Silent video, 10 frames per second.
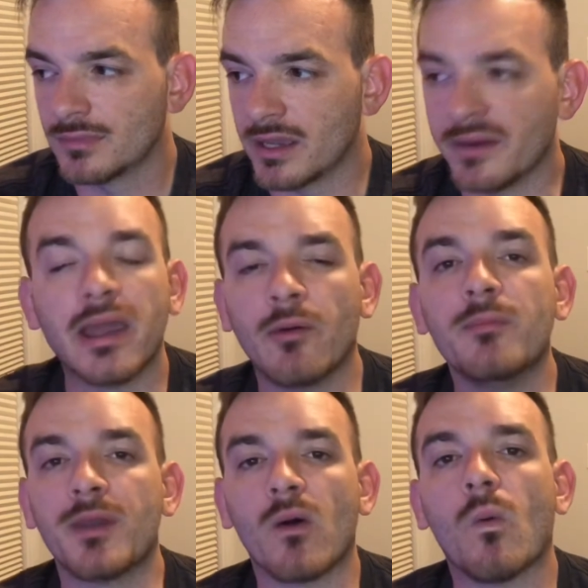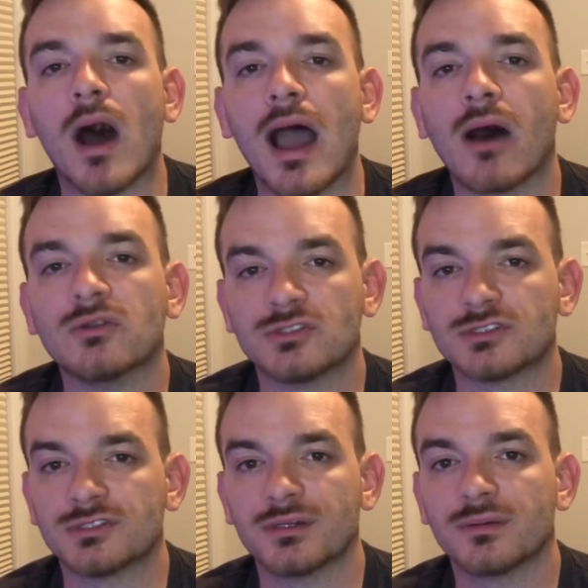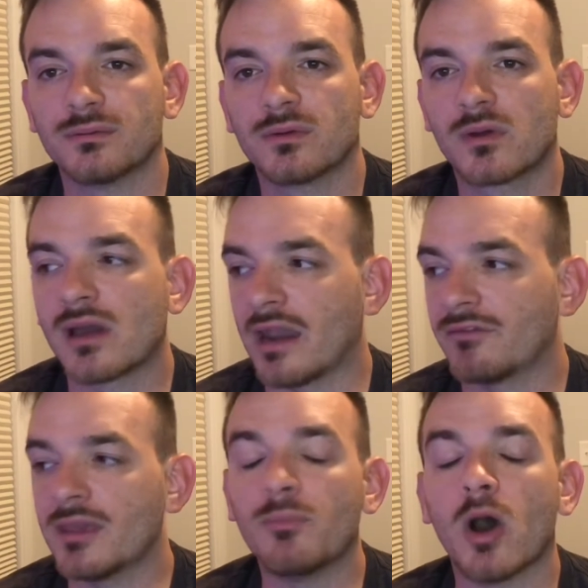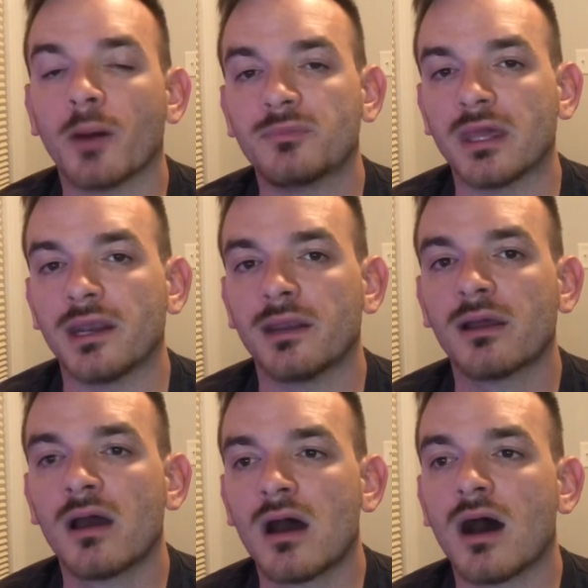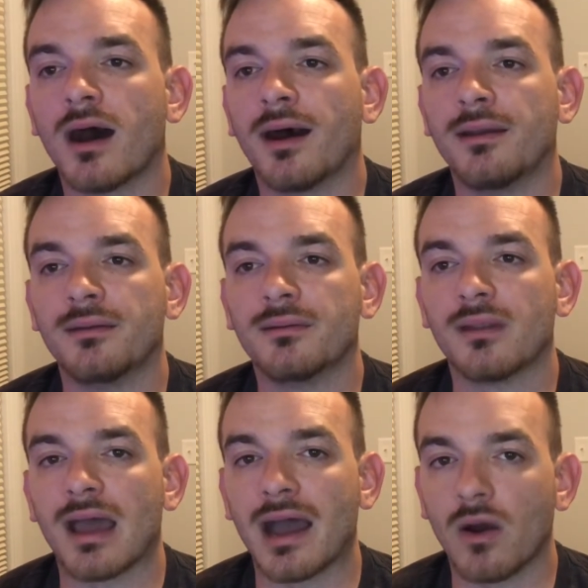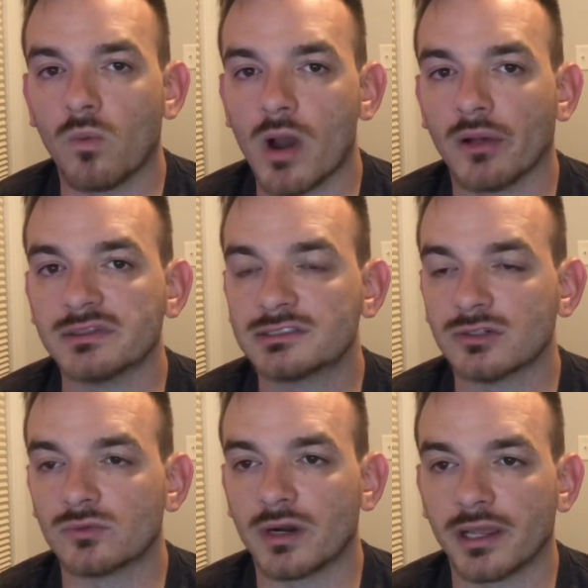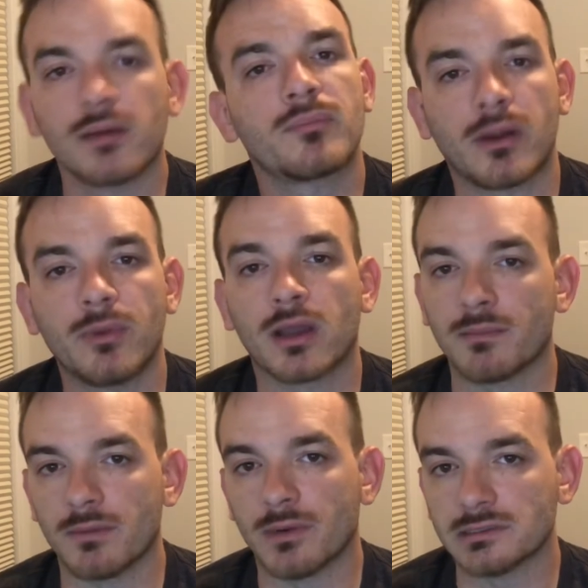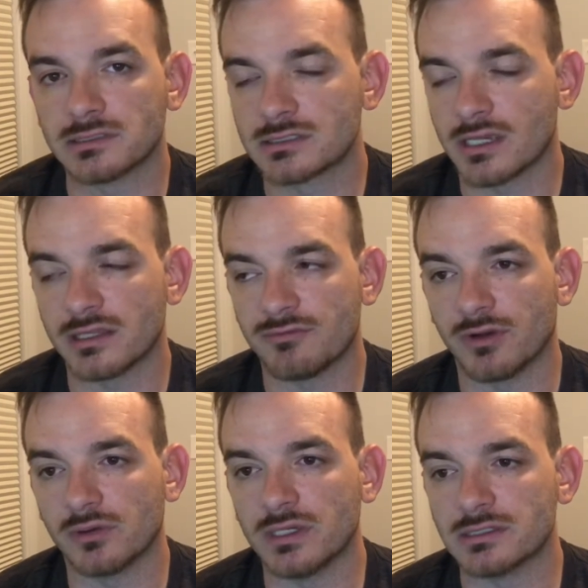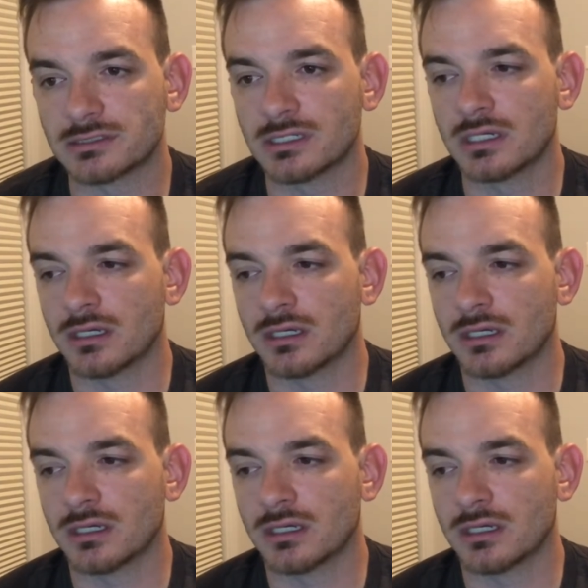It would be a while just to kind of keep you updated on how well it's still running. Probably a couple months at the very least.